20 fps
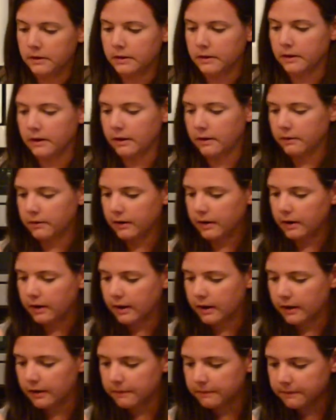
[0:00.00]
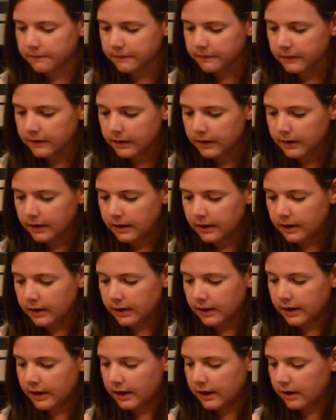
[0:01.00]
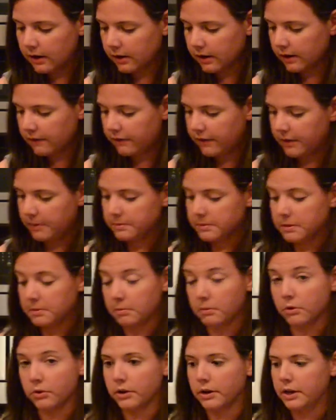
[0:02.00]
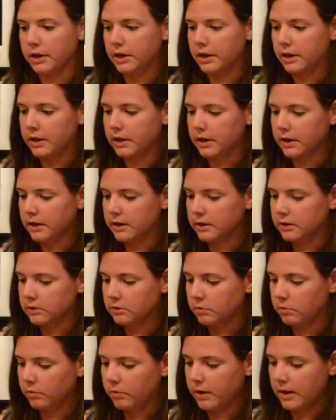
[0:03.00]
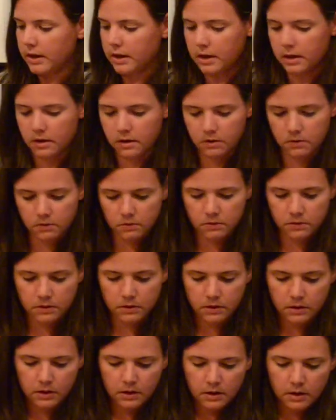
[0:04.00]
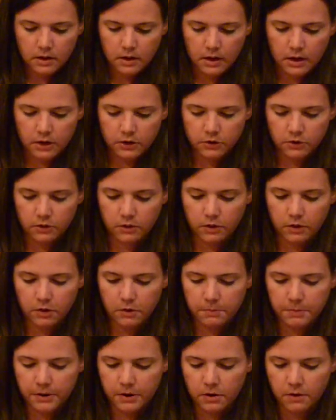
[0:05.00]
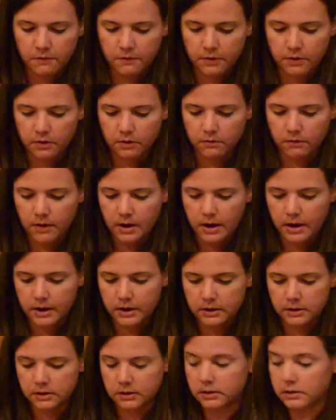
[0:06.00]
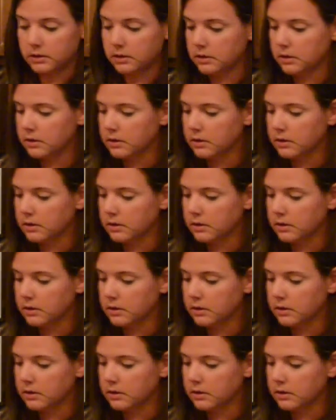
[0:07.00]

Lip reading: Alright. And again, I'll give him some green onion as well. I'll do a little bit over the rice.